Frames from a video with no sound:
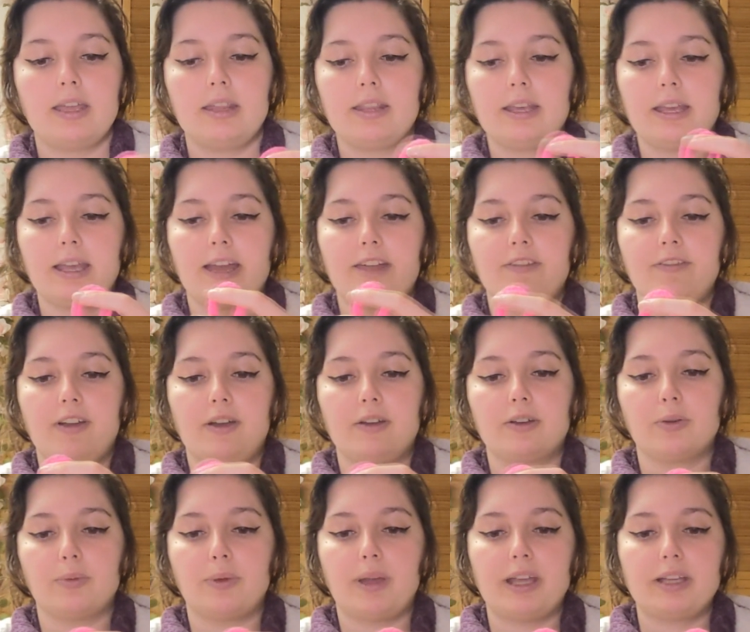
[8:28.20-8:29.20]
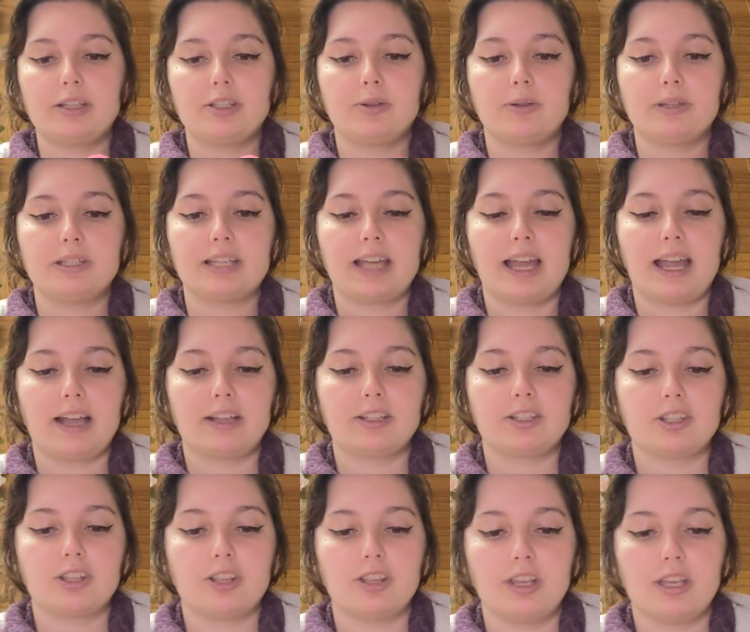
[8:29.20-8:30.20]
they had found a way to
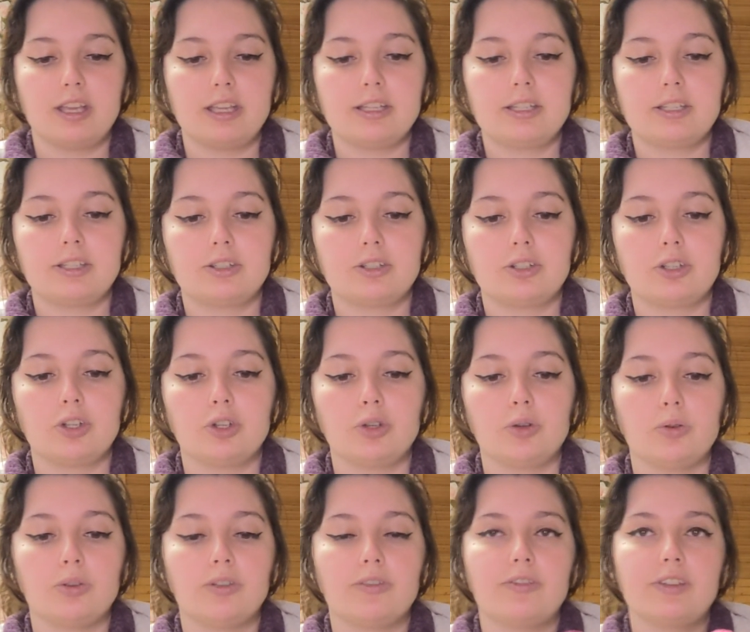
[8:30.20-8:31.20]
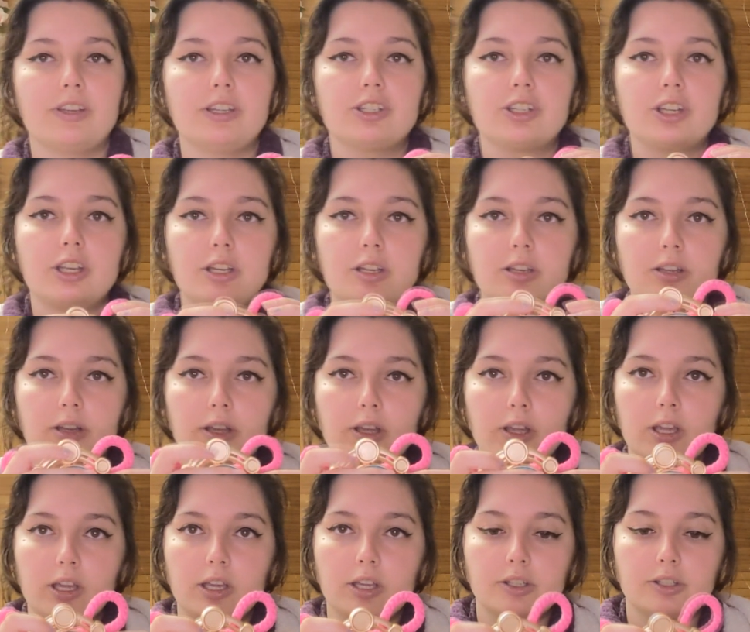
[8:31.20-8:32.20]
attach this to the vision
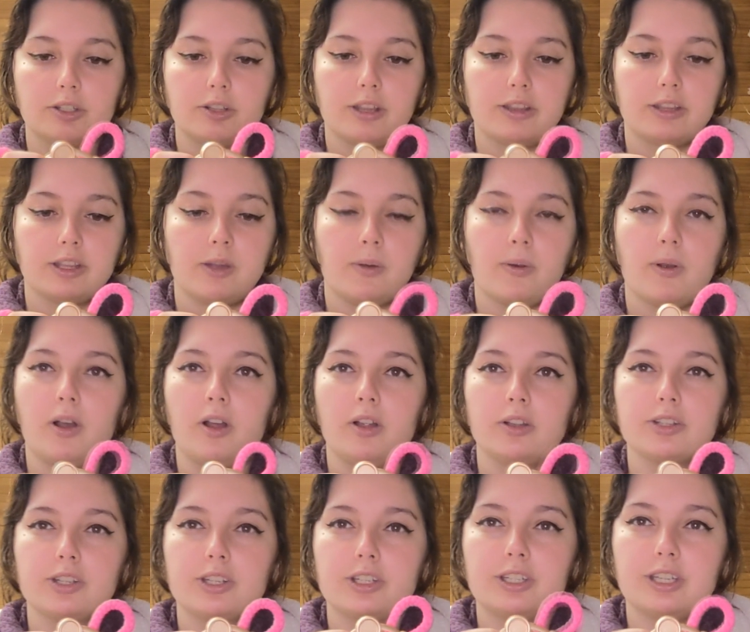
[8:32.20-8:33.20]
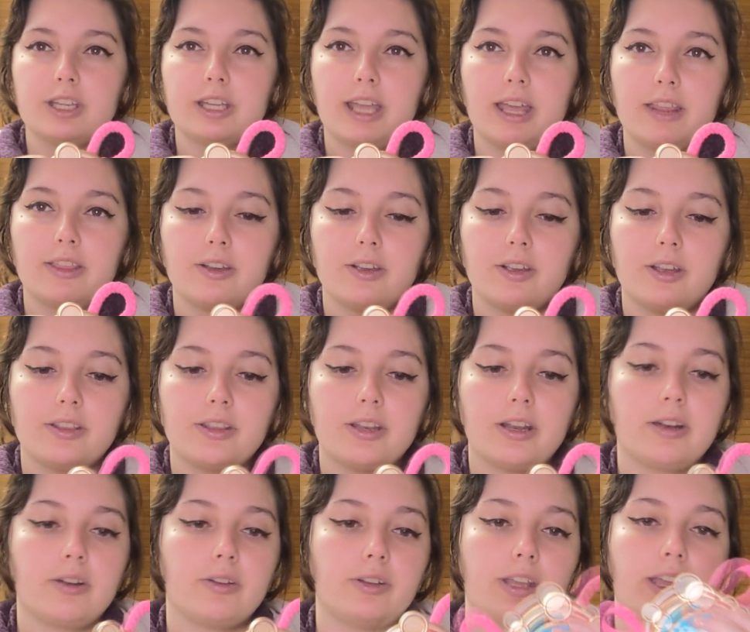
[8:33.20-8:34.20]
so that they were all just together and then
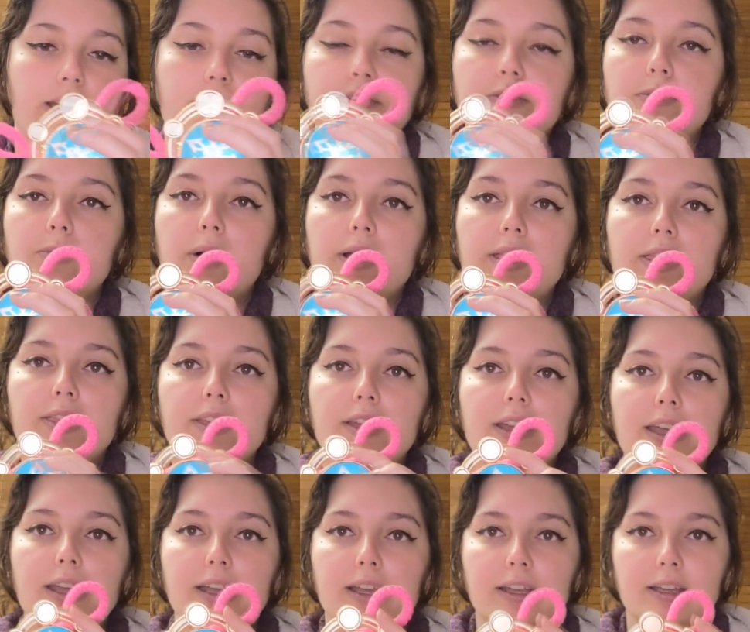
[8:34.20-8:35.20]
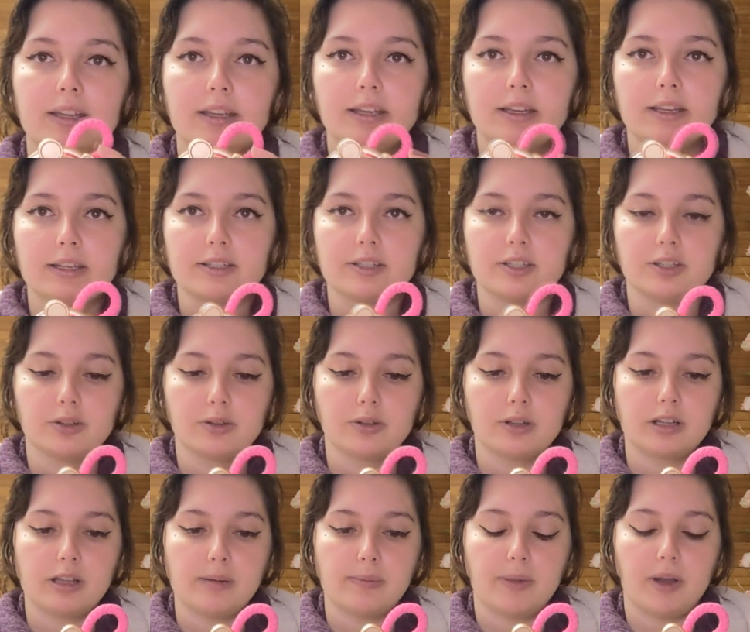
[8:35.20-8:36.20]
I'd only have one thing to
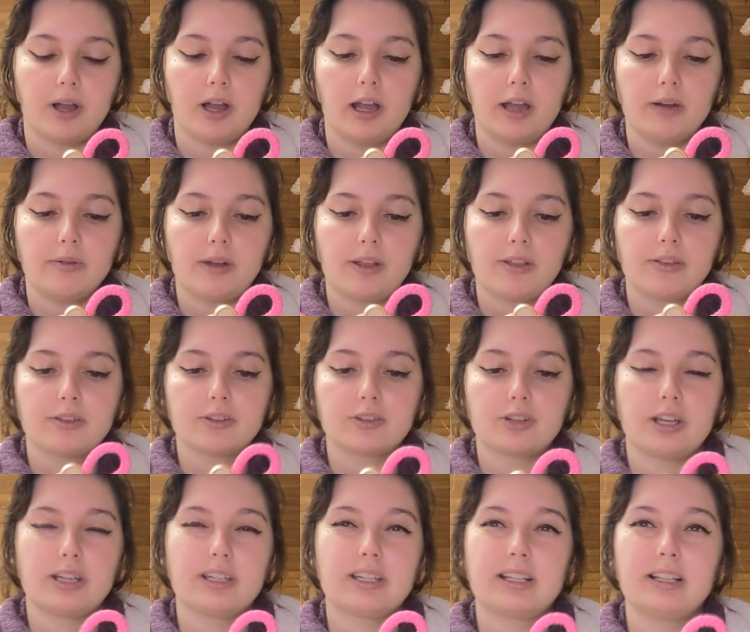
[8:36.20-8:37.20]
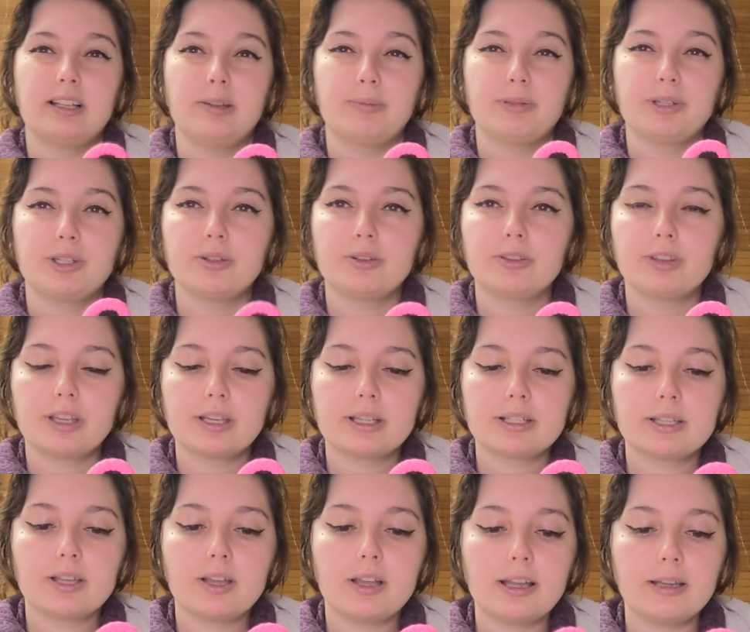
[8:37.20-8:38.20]
clip on rather than trying to clip two
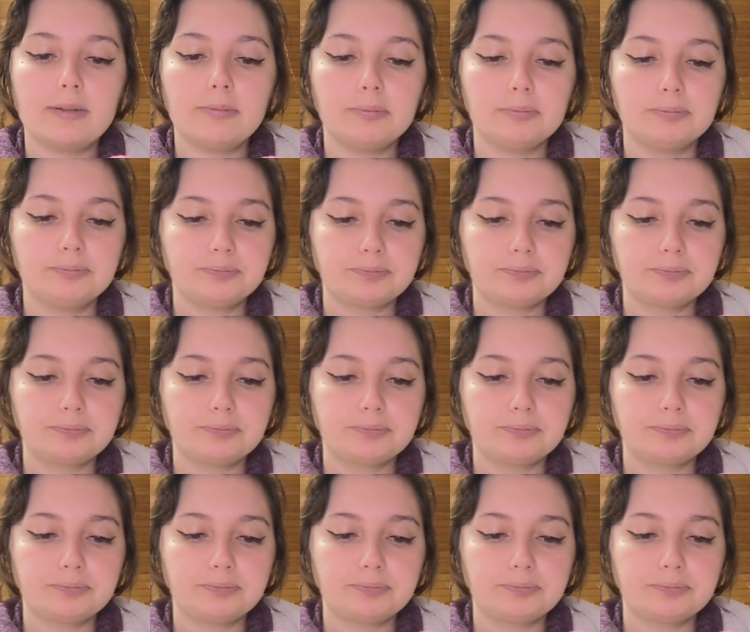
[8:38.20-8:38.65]
things on.